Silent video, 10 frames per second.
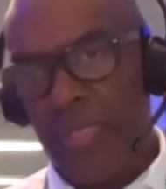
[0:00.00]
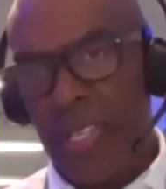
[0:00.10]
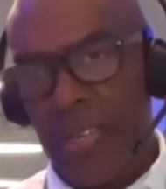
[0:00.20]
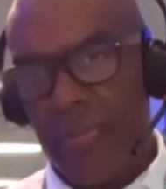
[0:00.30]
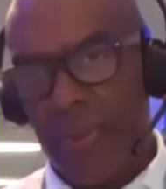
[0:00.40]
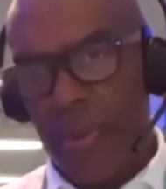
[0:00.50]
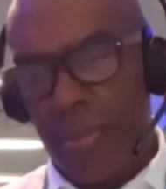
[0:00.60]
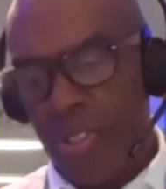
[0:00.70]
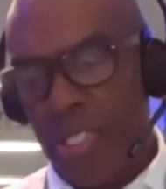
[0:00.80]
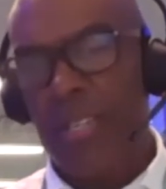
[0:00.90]
like from the
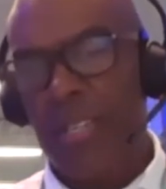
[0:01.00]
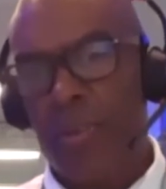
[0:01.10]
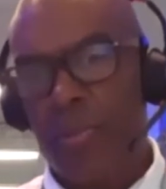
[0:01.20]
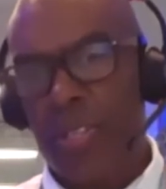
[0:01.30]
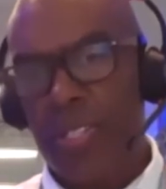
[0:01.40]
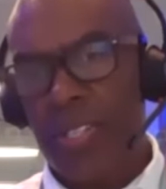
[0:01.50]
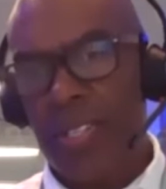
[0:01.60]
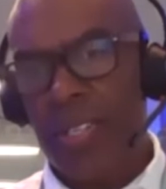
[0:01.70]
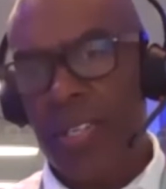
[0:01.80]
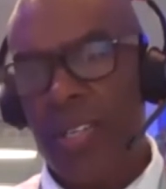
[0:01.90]
most technical person
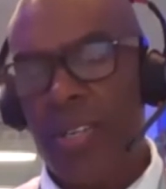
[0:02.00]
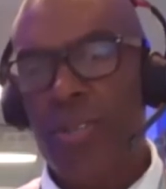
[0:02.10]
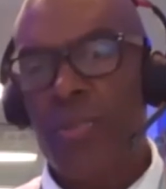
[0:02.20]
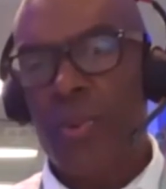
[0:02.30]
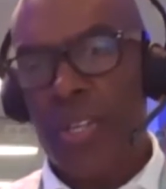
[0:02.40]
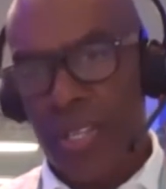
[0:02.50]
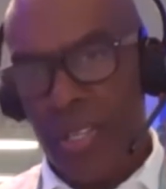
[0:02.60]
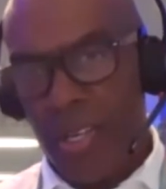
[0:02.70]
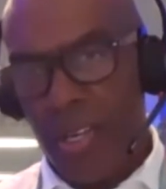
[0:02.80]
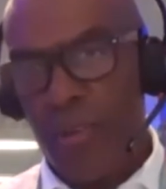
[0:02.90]
who's working at
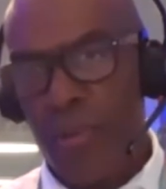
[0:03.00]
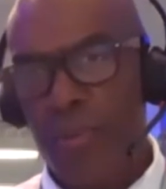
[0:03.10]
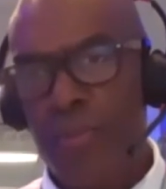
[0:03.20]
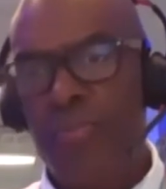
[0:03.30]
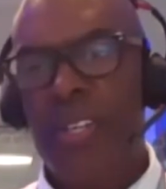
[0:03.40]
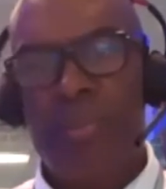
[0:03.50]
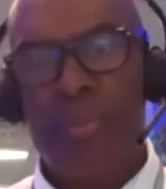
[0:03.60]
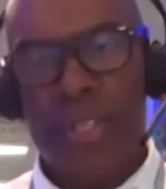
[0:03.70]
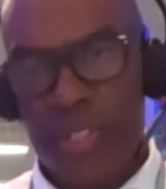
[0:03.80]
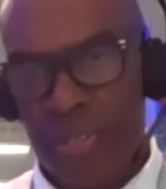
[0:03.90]
home,
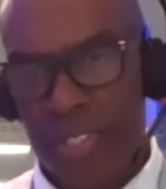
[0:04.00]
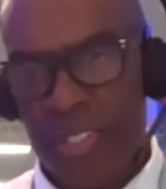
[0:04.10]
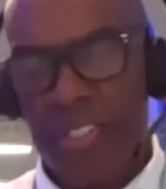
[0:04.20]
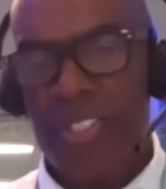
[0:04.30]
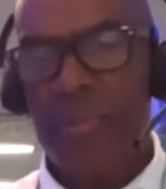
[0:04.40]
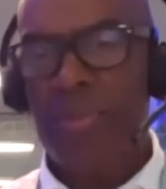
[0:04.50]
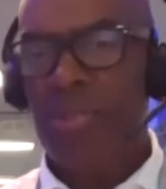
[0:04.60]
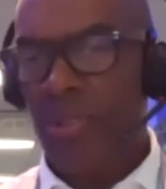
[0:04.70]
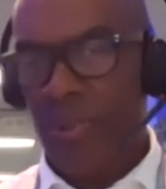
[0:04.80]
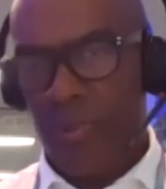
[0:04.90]
monitoring systems,
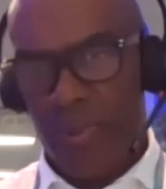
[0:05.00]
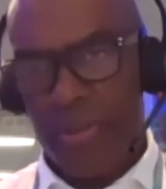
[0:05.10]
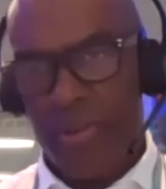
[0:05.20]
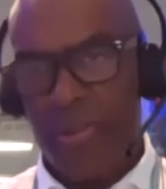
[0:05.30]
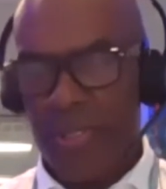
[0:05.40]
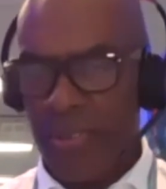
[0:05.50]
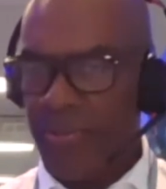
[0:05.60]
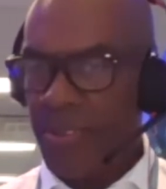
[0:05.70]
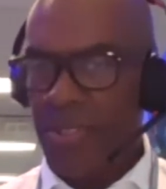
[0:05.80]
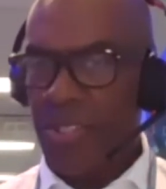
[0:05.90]
right through to the
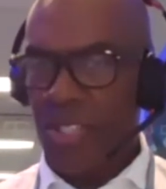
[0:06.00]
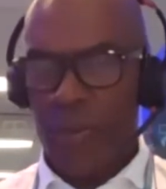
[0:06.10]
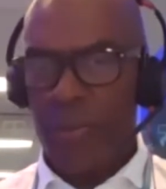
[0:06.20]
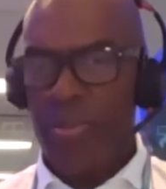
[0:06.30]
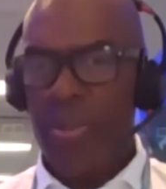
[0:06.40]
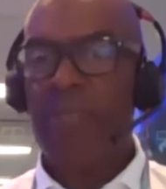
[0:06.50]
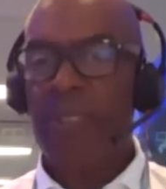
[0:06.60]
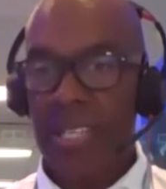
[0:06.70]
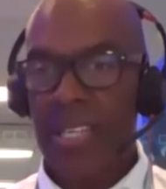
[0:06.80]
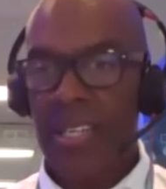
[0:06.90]
folks that show up every
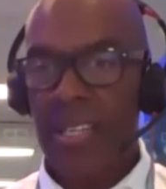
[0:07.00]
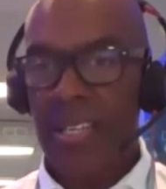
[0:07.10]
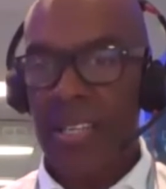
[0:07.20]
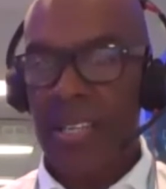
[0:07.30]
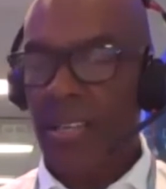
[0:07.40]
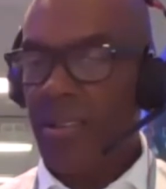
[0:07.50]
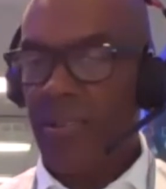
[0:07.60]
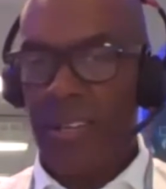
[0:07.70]
day, right?